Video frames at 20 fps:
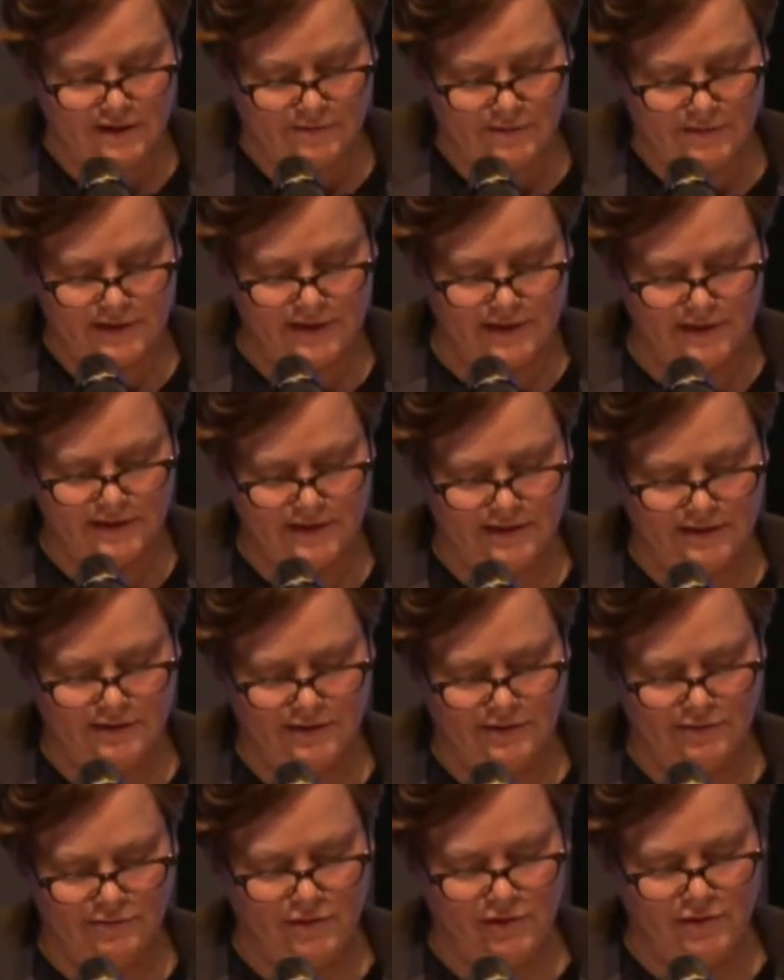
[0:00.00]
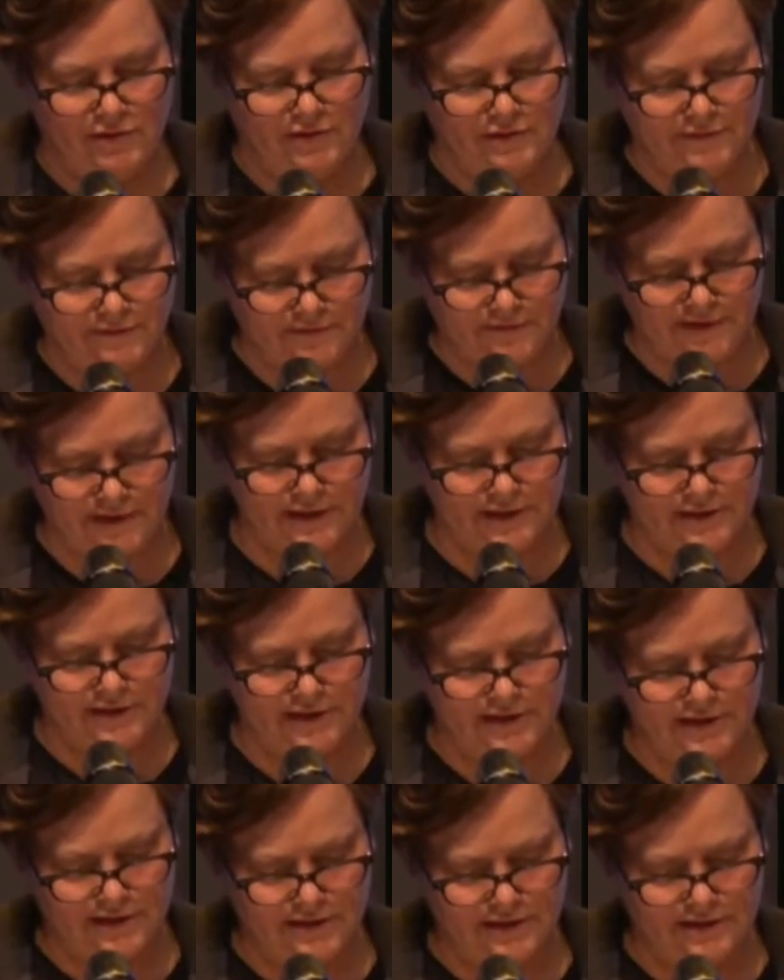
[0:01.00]
because the role of
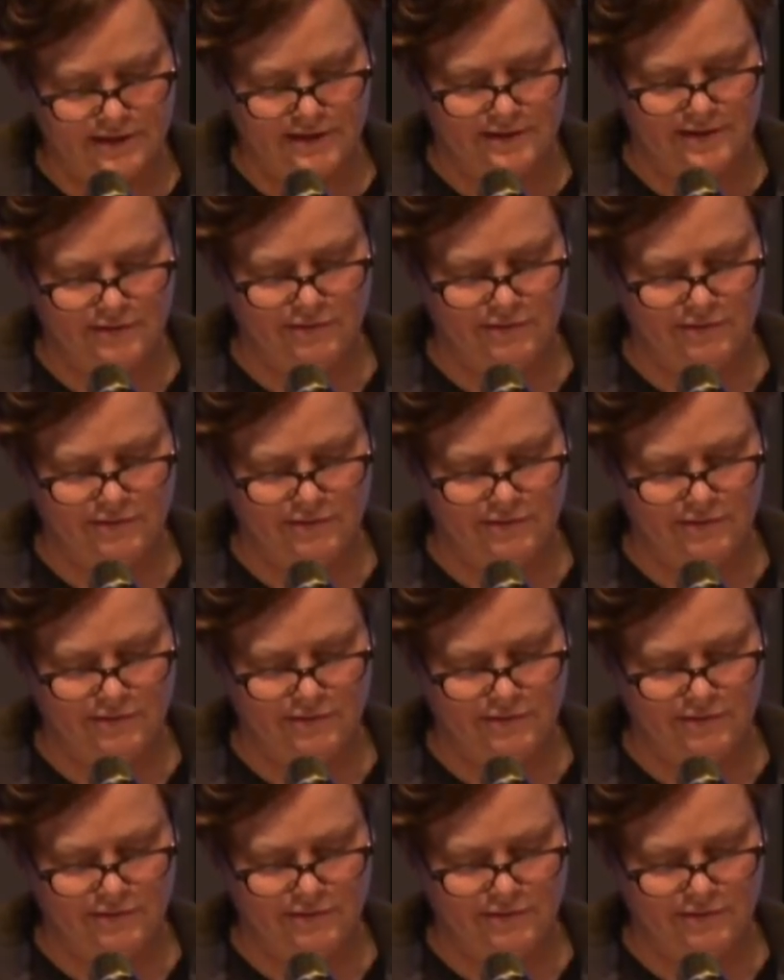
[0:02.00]
fiction, the